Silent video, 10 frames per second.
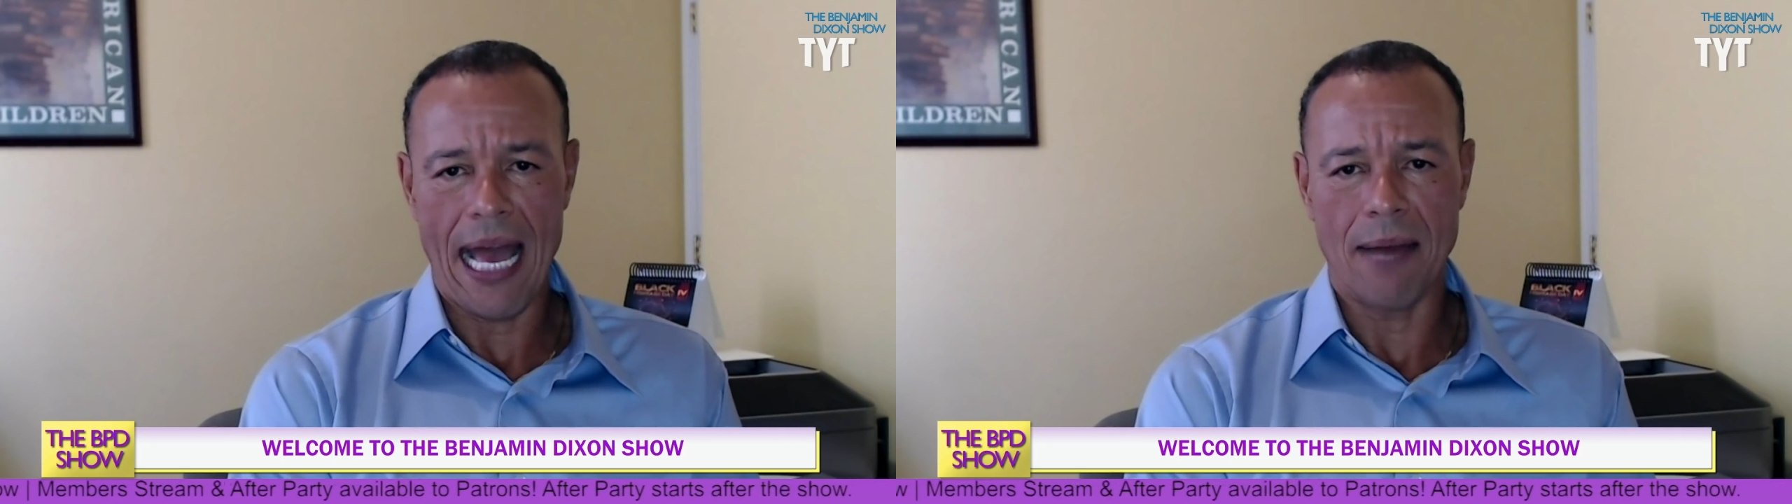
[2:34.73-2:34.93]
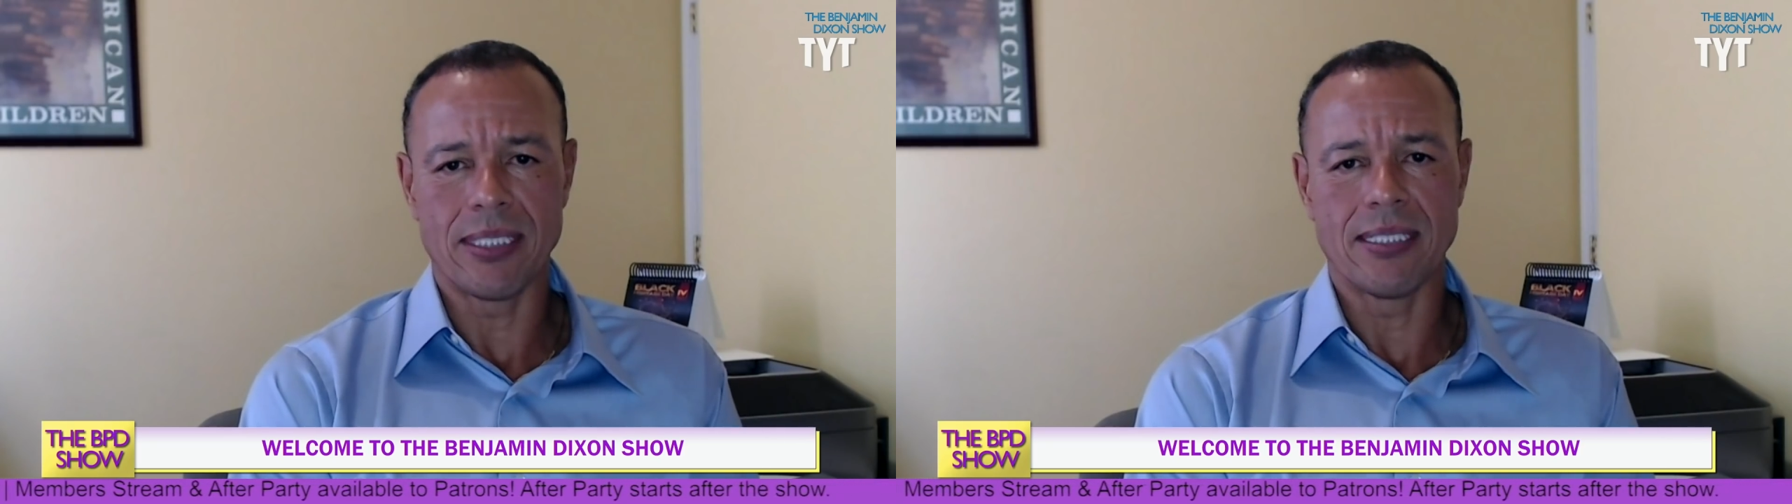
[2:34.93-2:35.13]

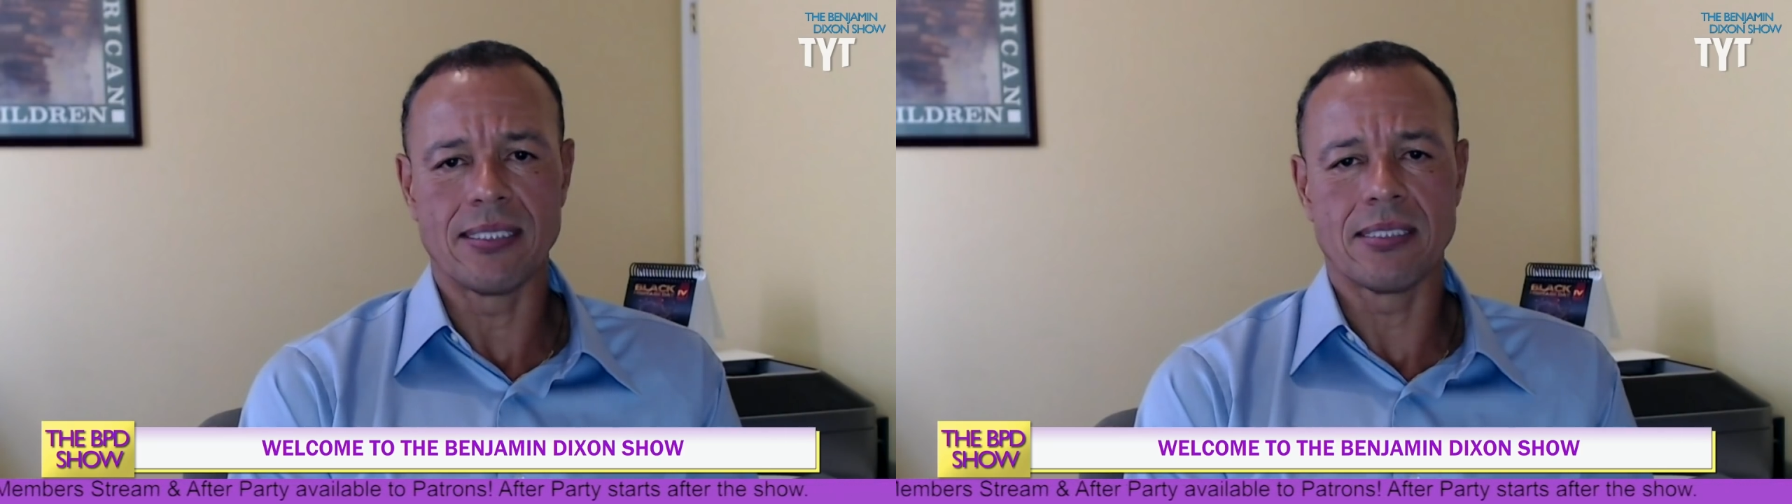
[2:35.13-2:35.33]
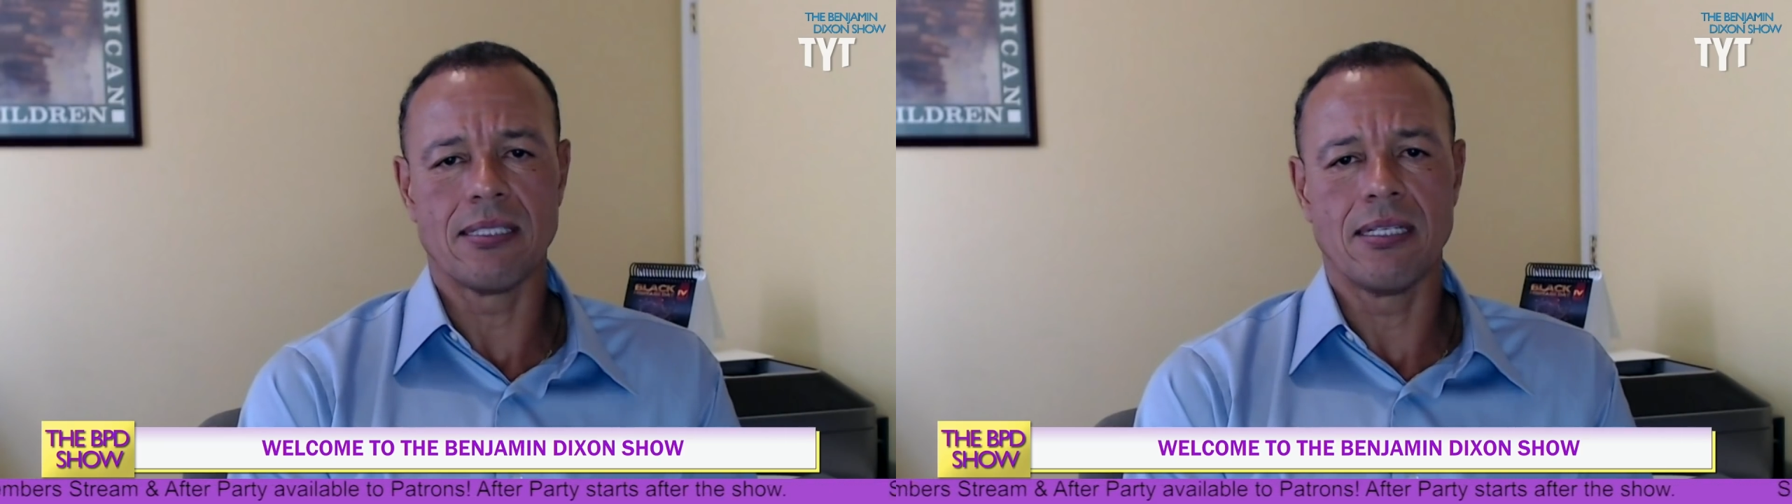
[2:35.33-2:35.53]

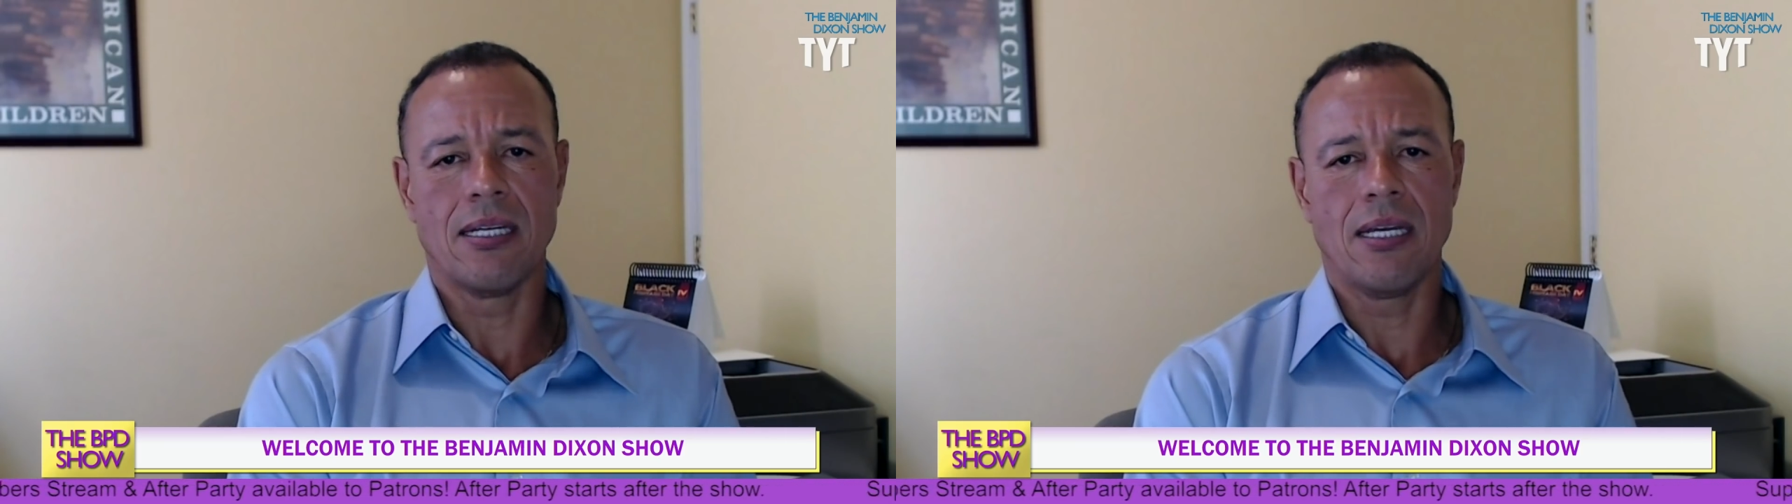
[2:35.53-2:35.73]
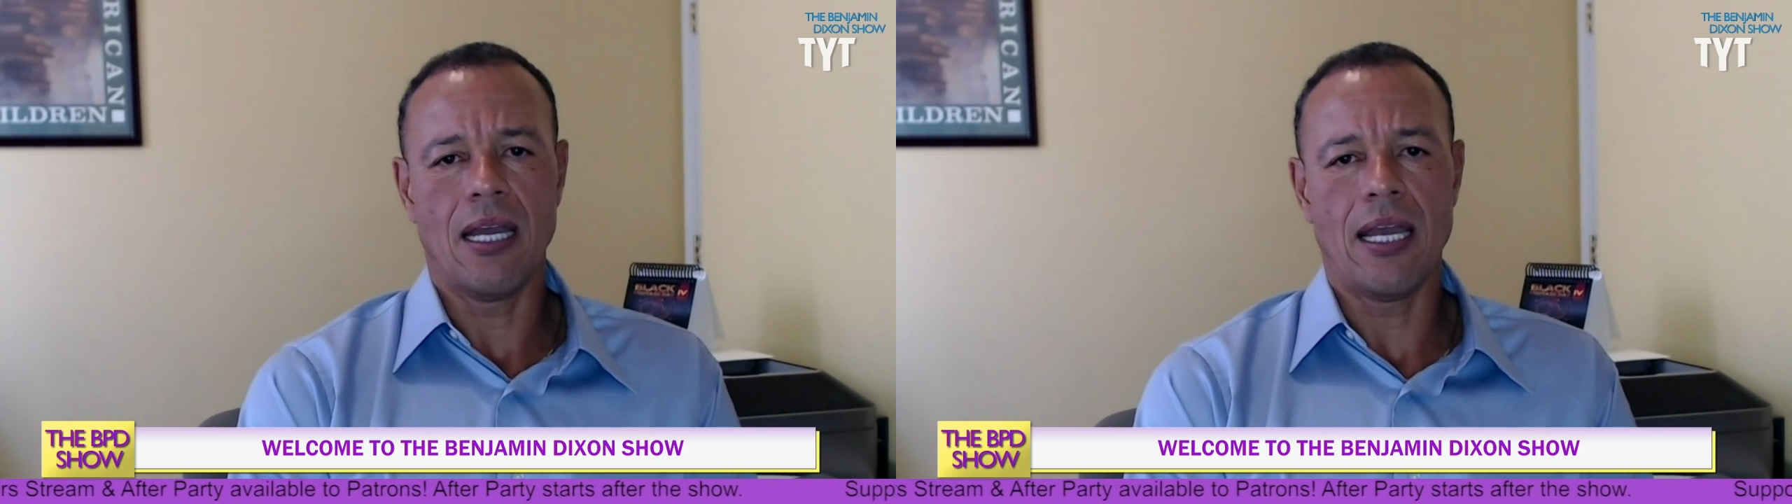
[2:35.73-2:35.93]
Baptist.
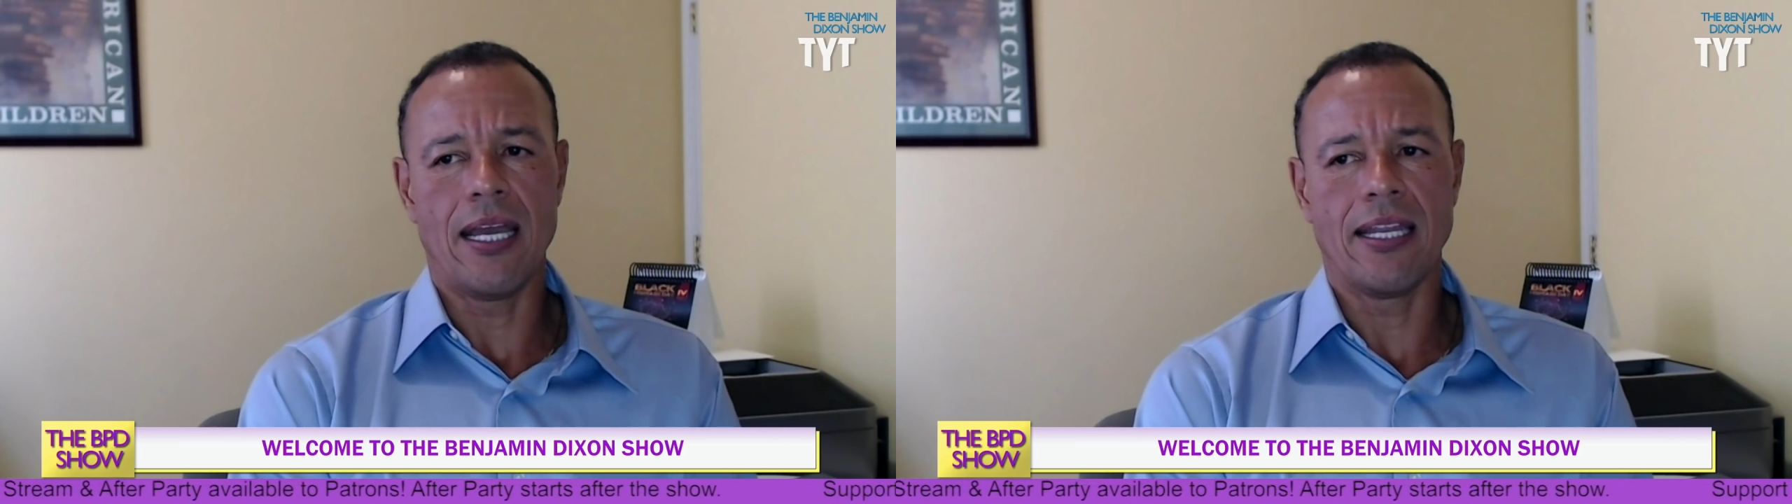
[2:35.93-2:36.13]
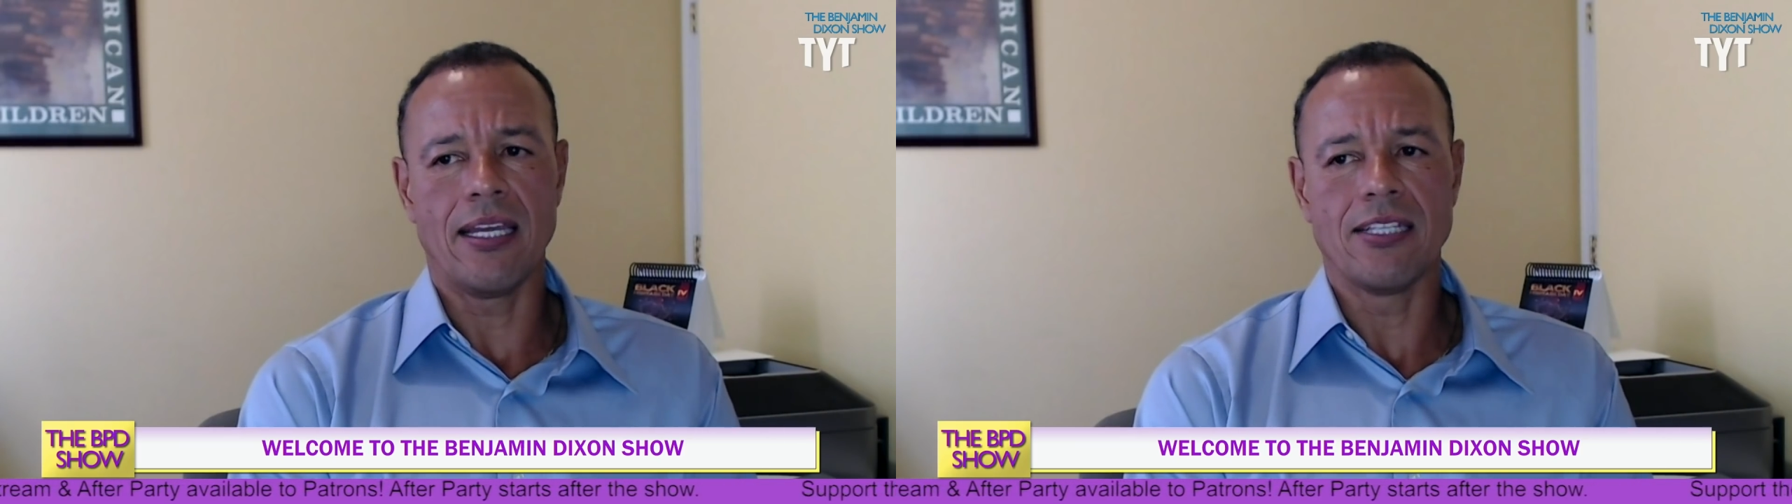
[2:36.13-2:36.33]
And